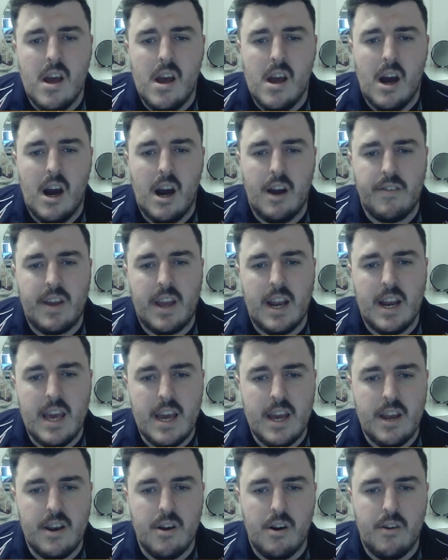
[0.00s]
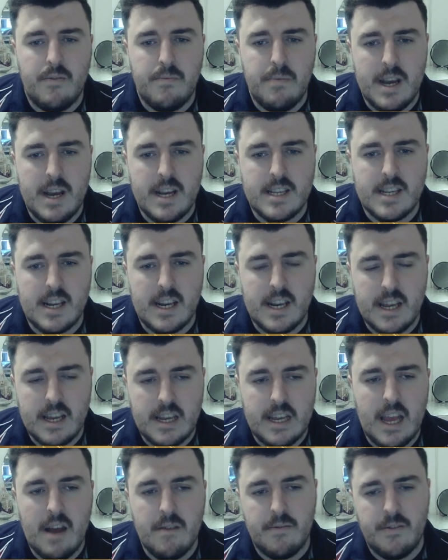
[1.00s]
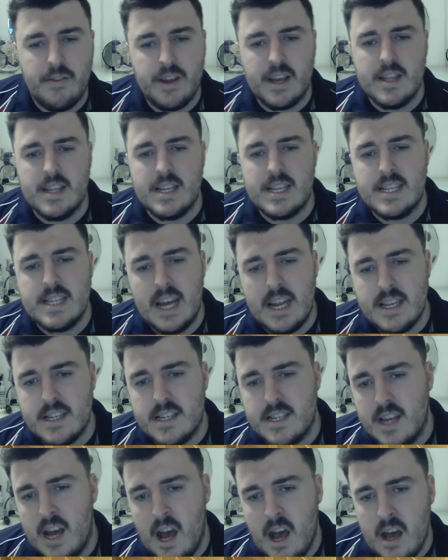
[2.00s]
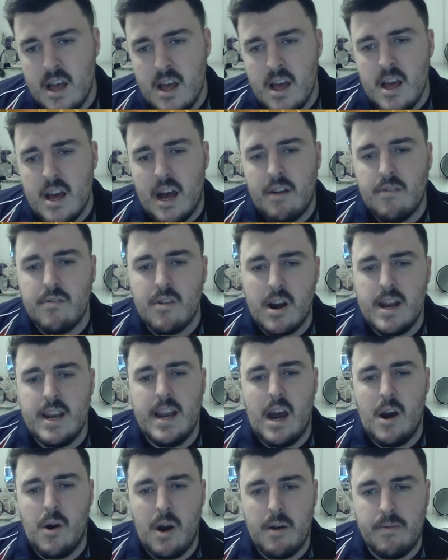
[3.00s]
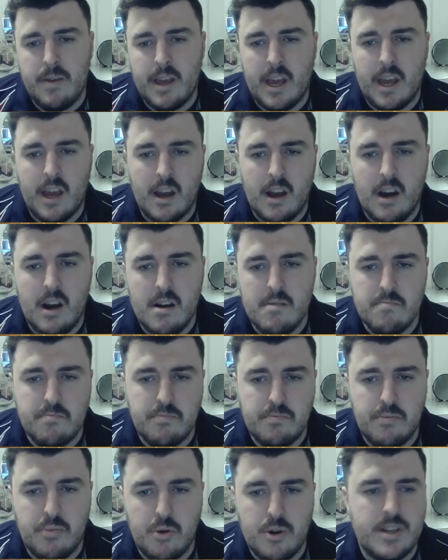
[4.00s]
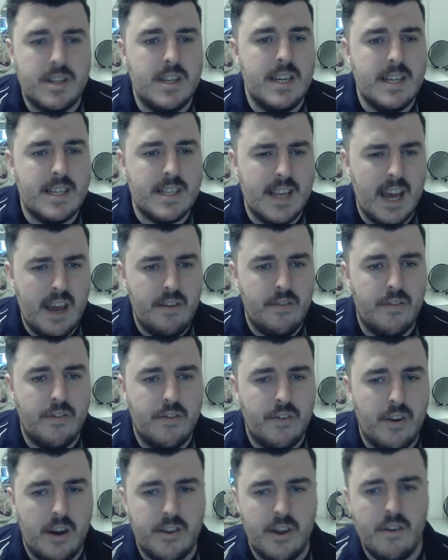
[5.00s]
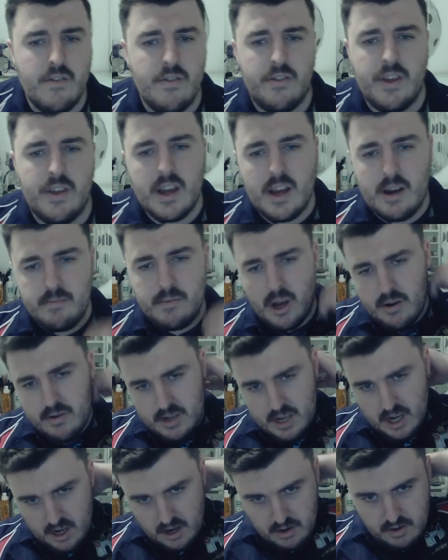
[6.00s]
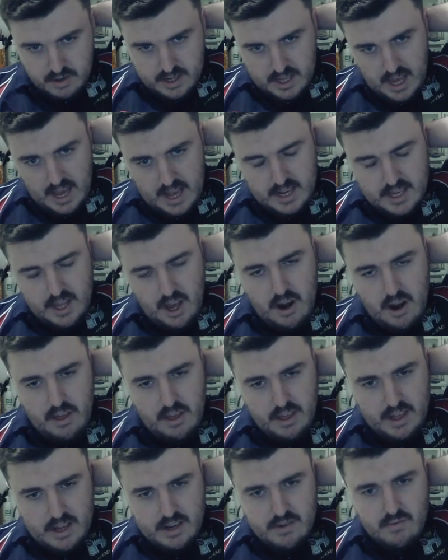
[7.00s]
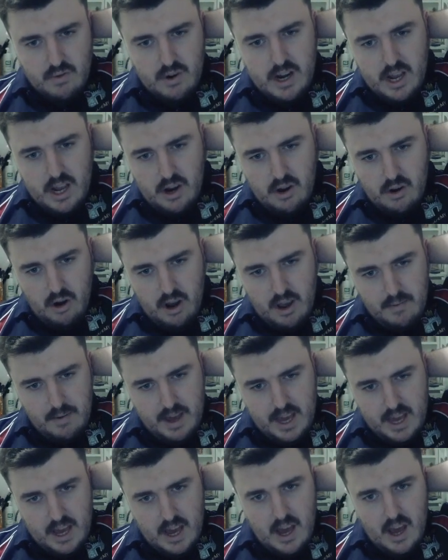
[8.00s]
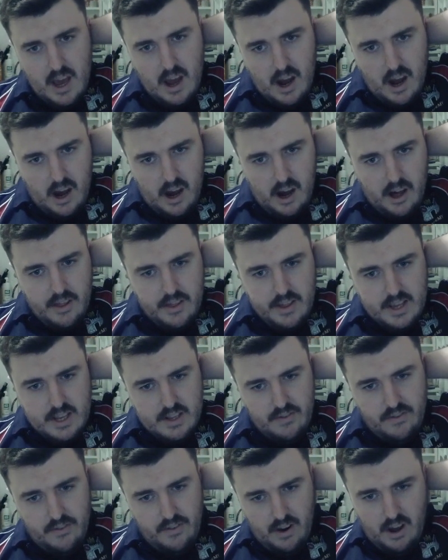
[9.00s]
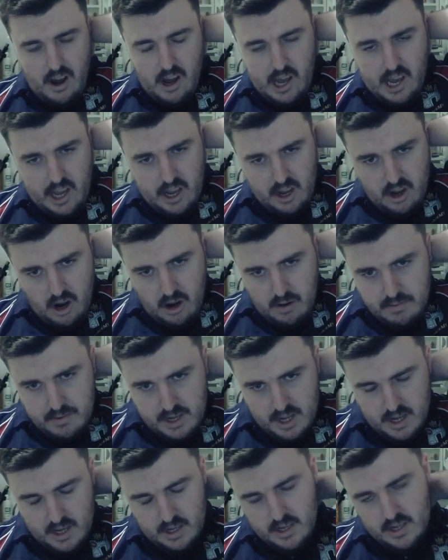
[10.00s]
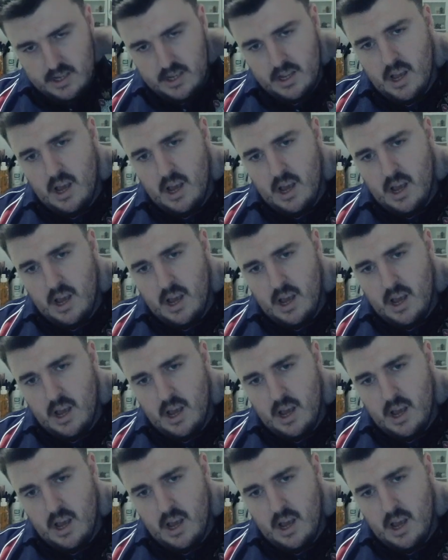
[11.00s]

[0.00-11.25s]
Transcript: I've cleared off basically everything in the centre. And right now I'm thinking I'm pretty safe. I don't think I'm going to lose this. The only thing that's really annoying me are these flying copters.